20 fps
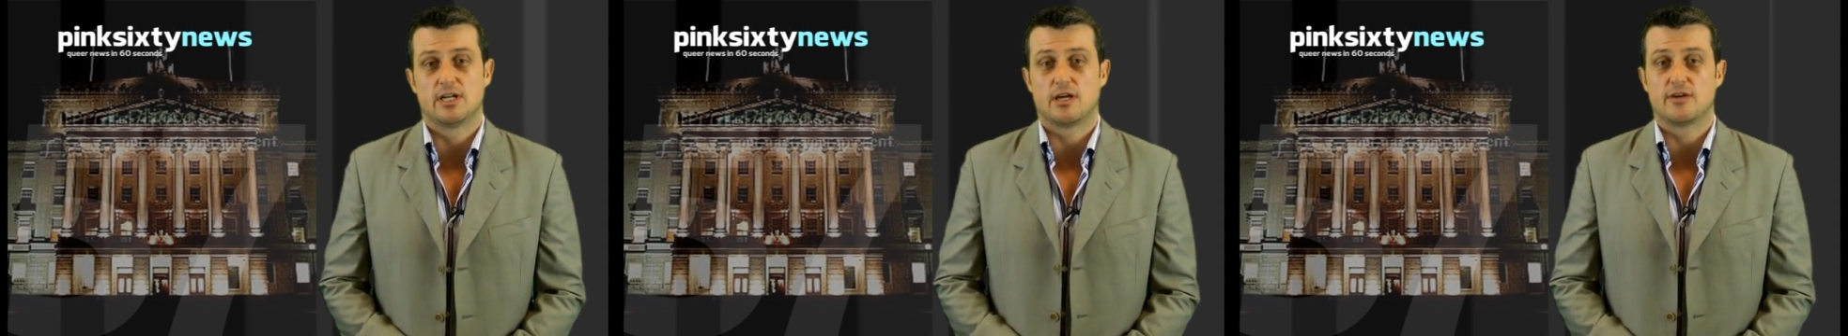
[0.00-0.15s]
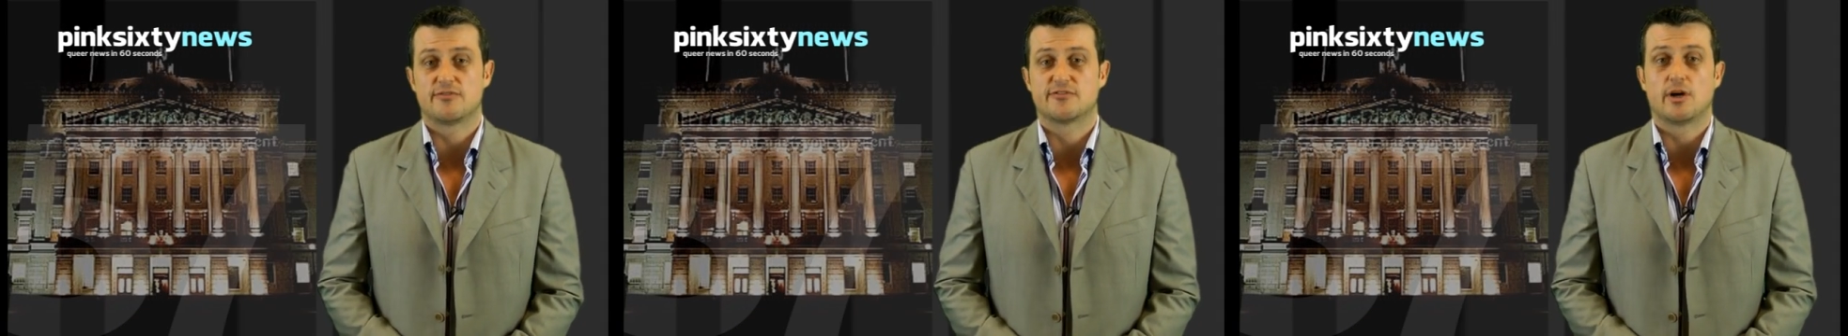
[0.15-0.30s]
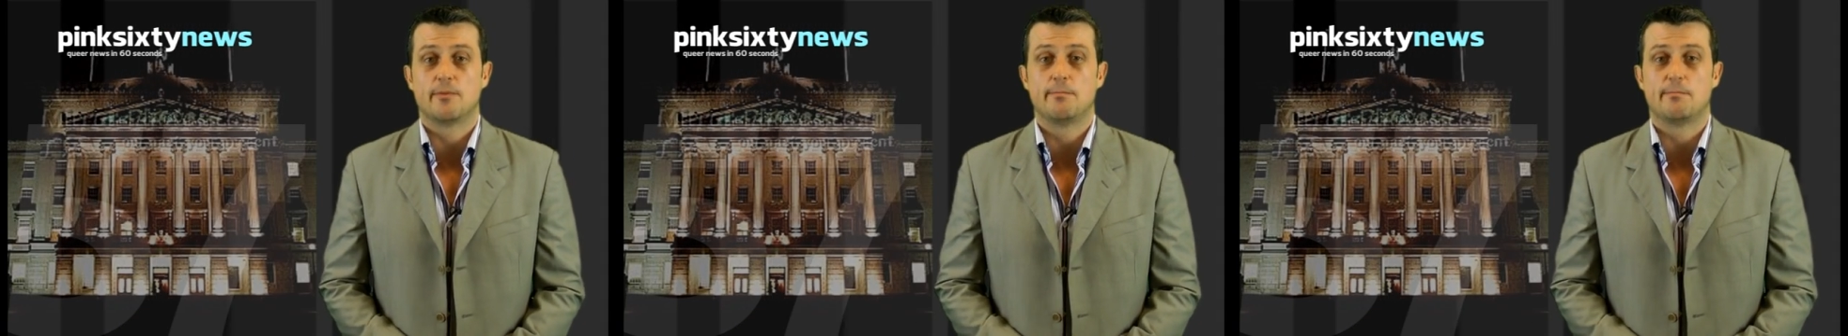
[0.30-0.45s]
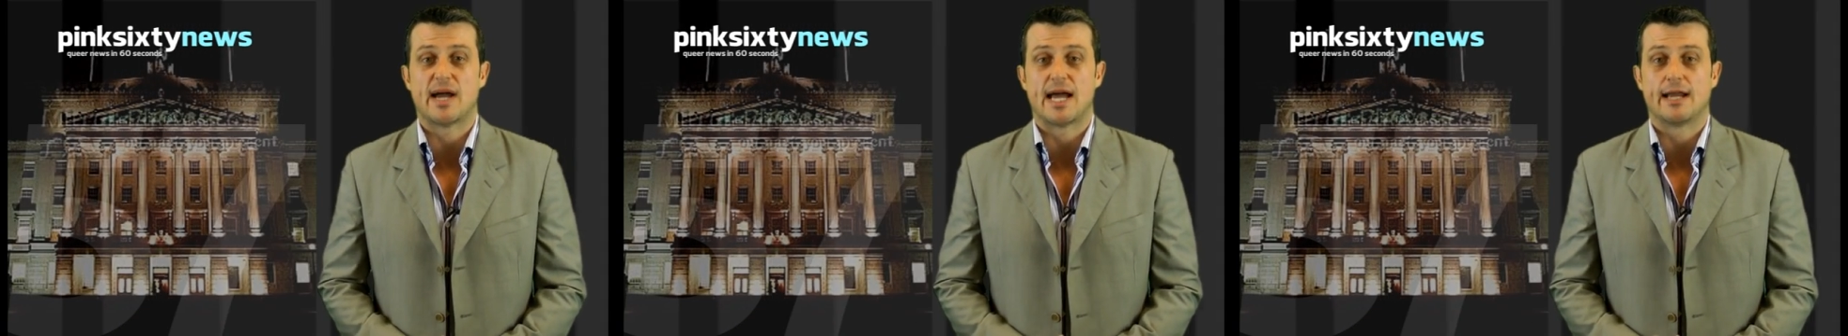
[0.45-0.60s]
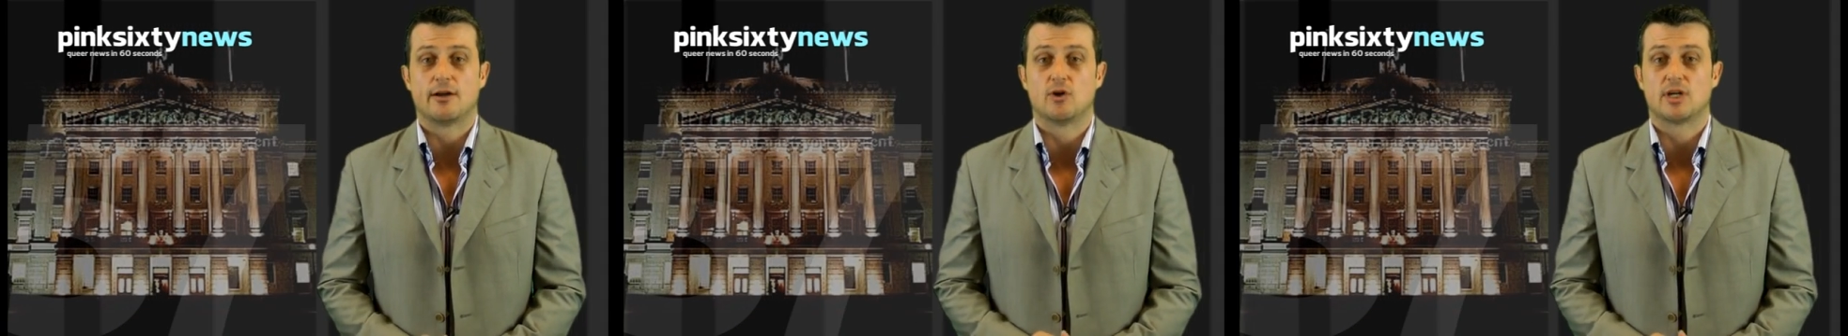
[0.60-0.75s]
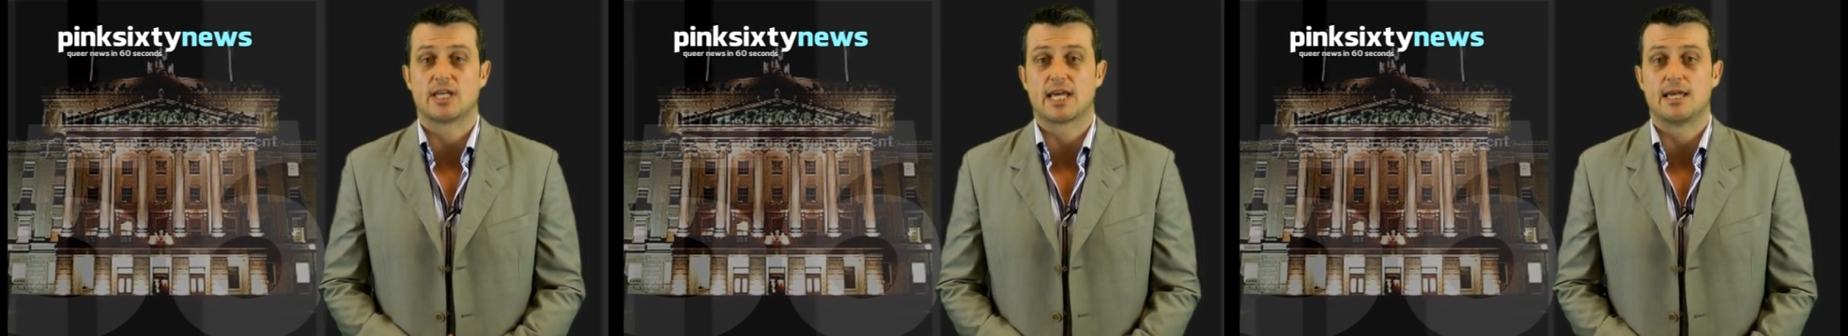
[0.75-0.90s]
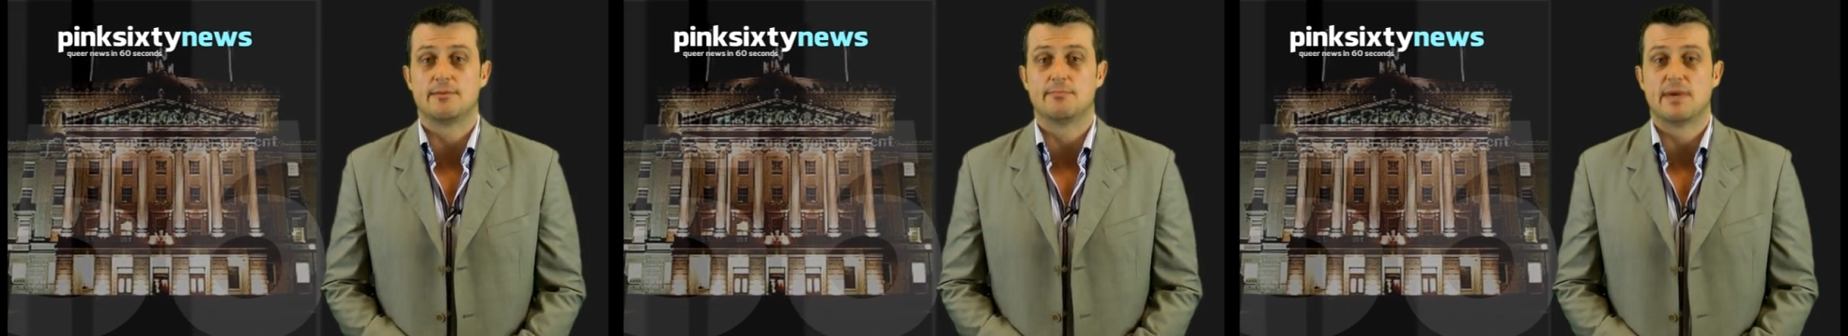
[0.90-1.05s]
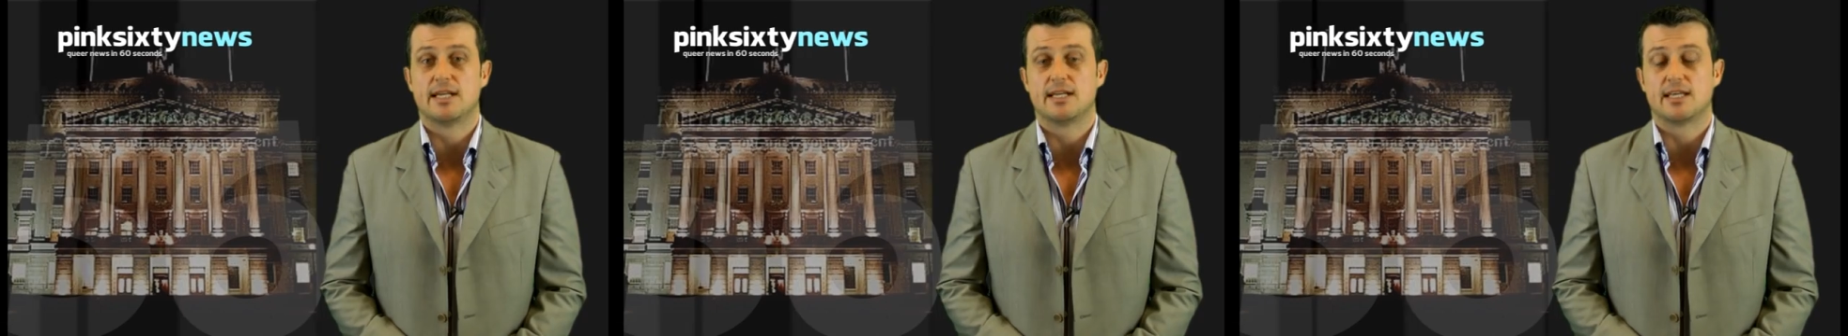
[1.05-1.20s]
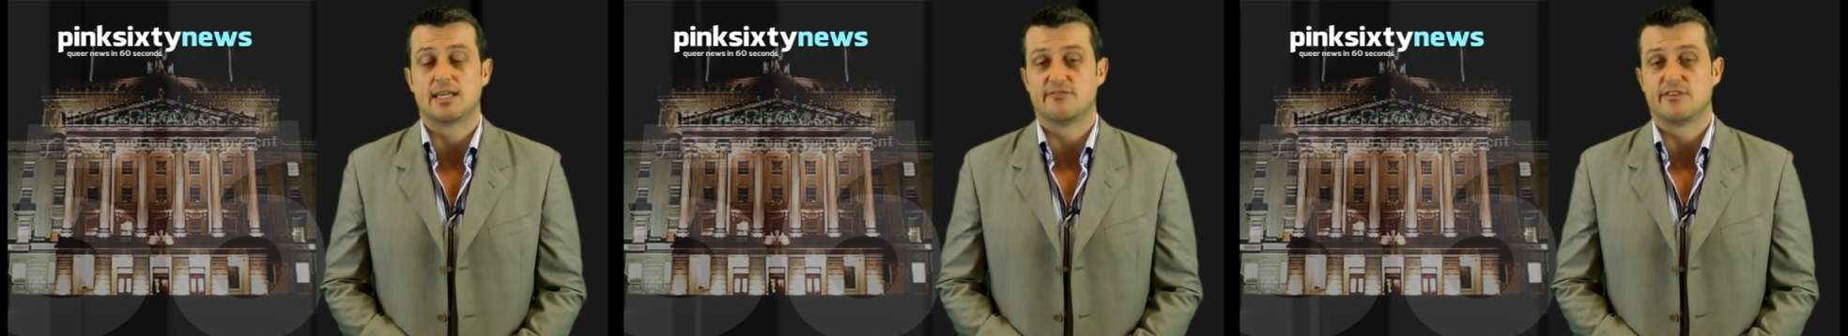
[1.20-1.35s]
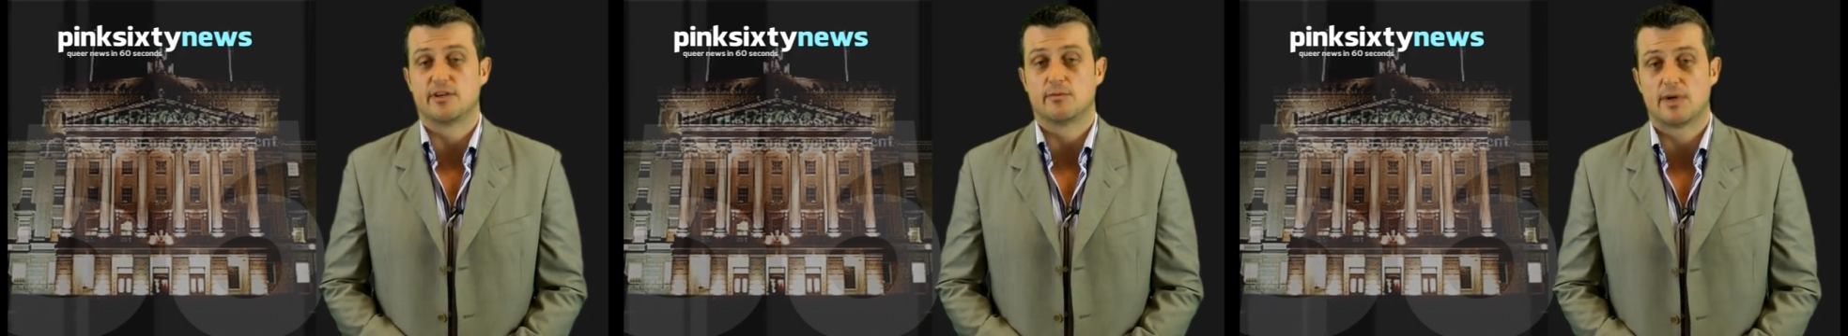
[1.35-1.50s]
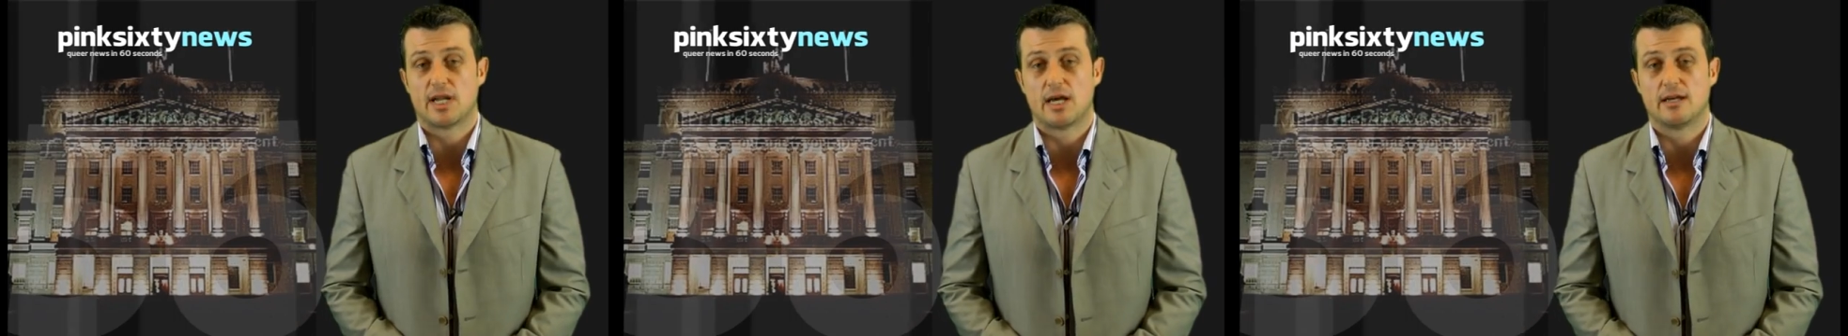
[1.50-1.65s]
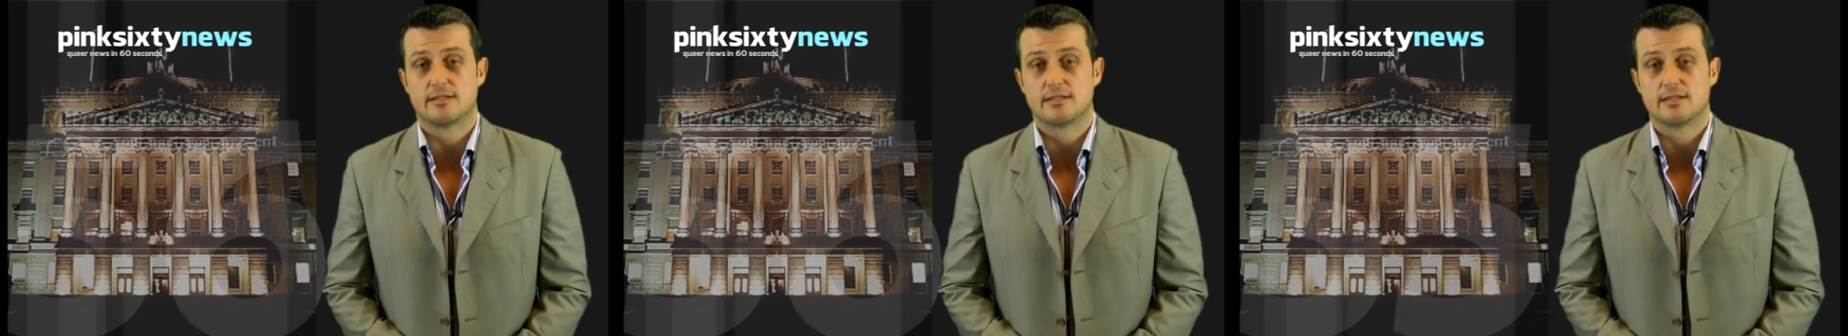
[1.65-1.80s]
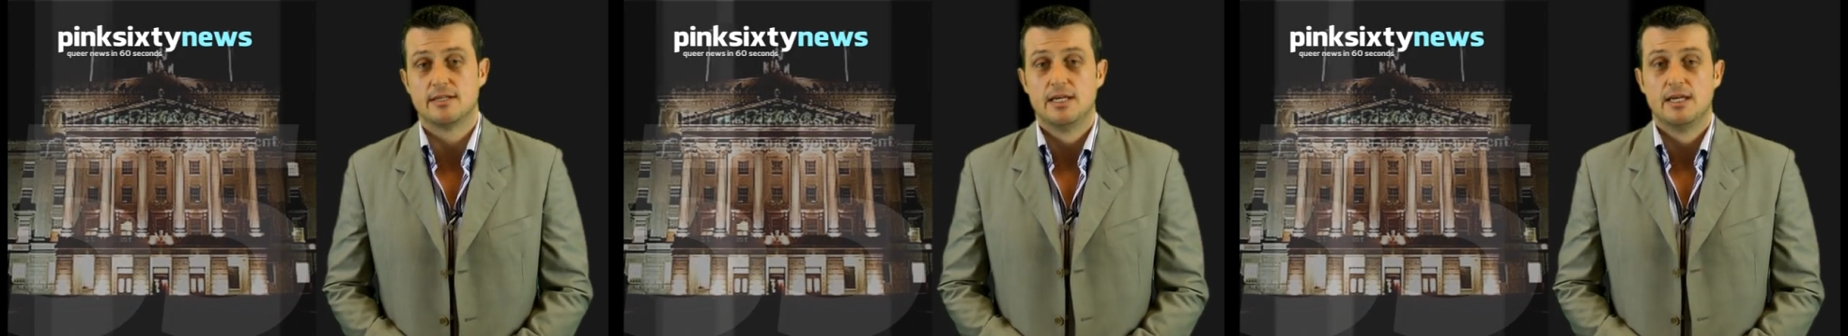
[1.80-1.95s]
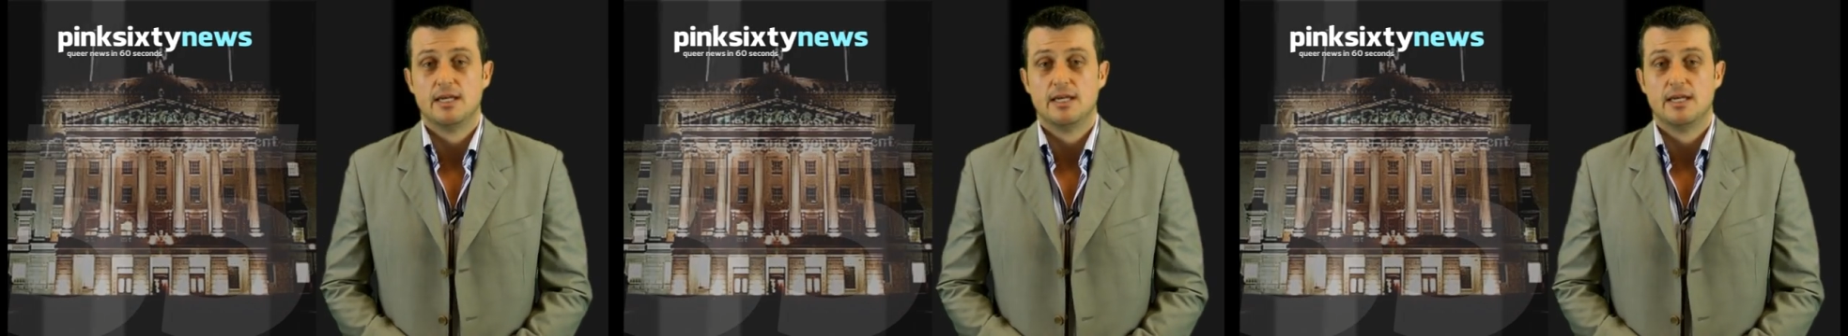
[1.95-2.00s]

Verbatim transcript: lifetime ban on gay men giving blood.